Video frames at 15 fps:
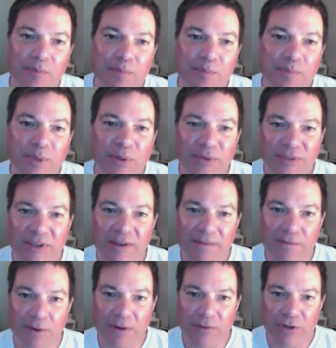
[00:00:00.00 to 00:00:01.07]
built tough
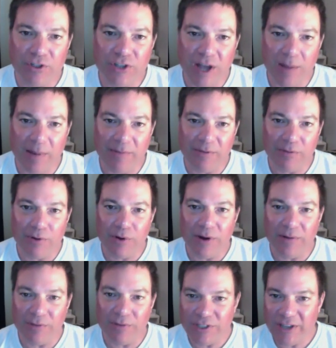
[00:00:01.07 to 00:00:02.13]
for every job, every road,
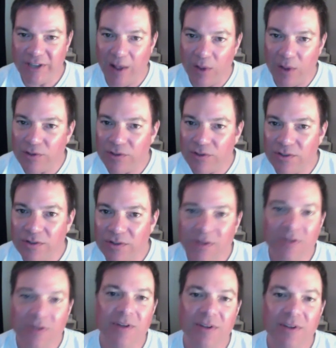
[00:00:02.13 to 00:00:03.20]
every challenge
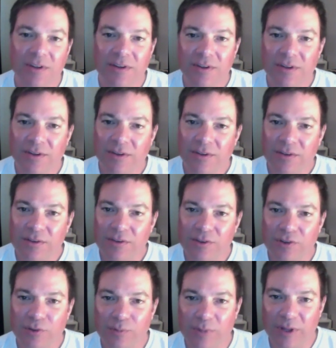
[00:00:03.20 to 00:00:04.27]

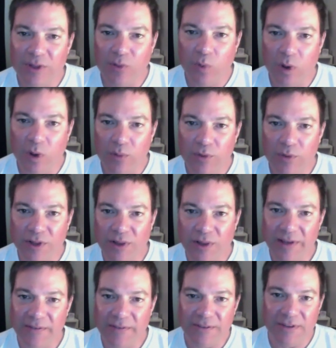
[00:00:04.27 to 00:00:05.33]
should be the one with the
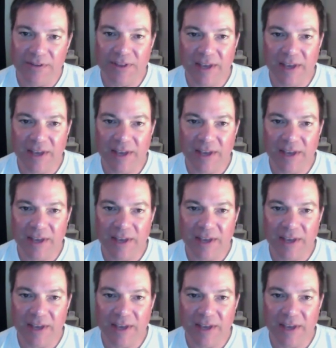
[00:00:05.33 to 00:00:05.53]
lift at the